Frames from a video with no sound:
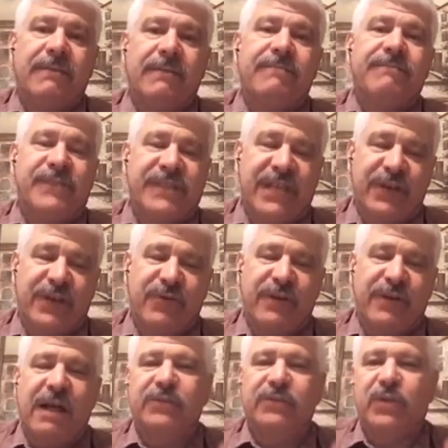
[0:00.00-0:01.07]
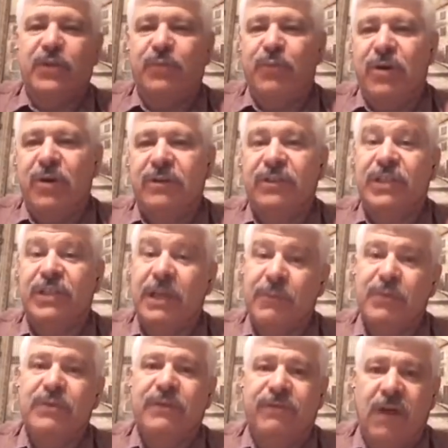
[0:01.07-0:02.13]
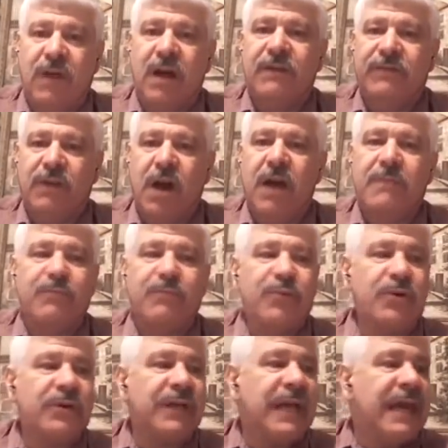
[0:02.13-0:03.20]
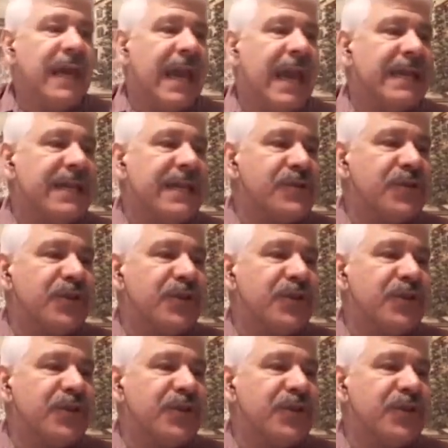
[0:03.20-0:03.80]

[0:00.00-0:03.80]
Secret Elders book, Shepherd the Flock of God book. And it's